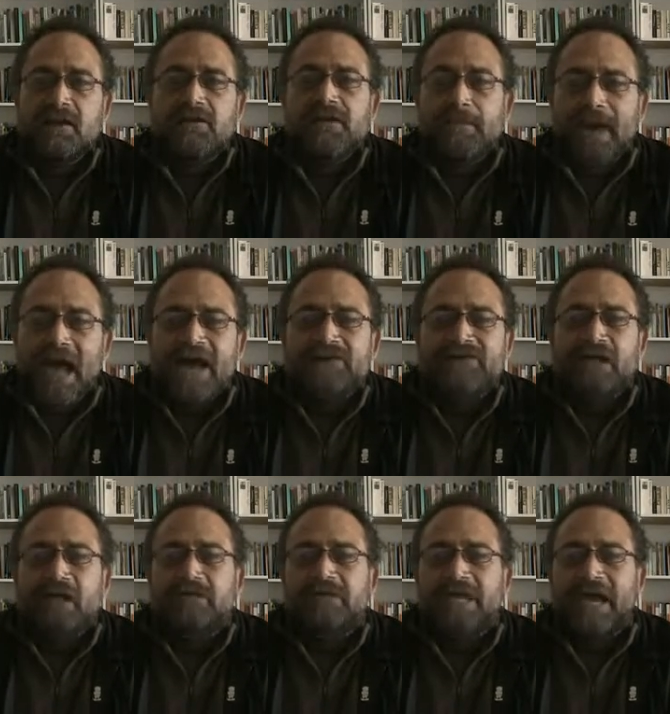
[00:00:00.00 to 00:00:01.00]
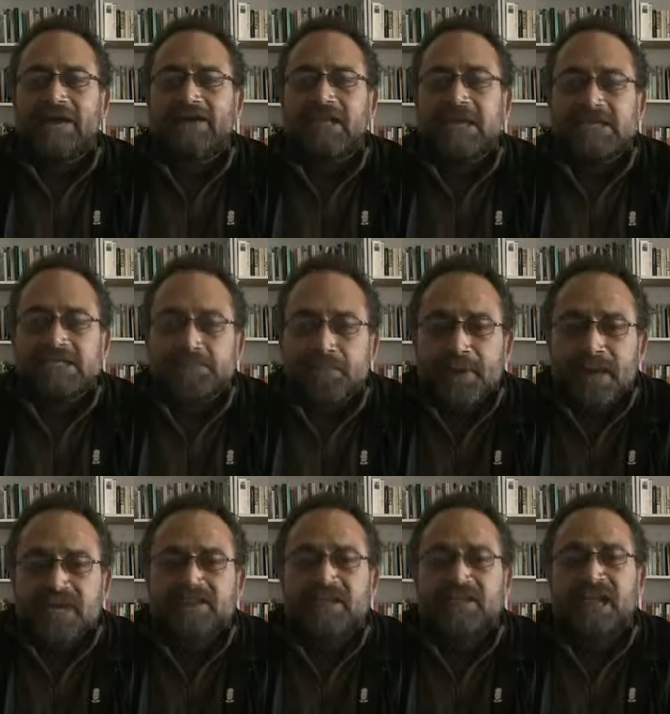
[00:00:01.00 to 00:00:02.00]
the background and
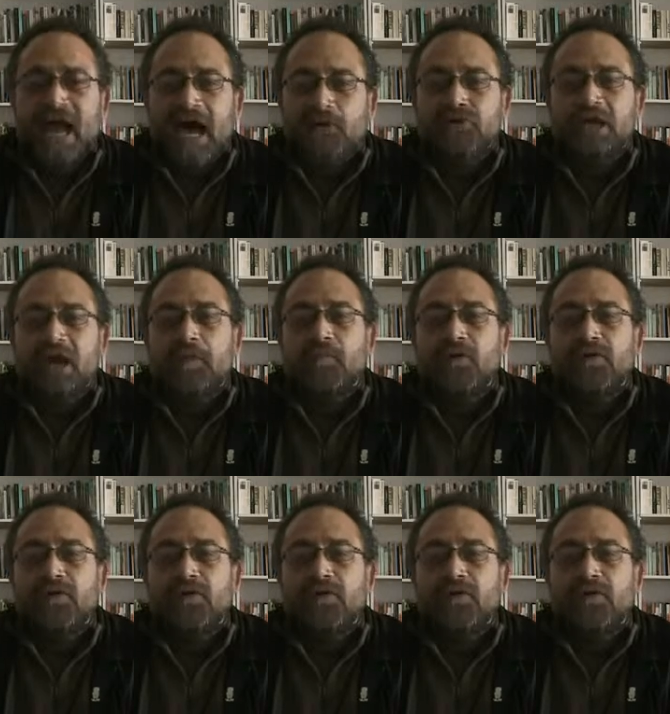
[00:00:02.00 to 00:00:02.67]
expected outcome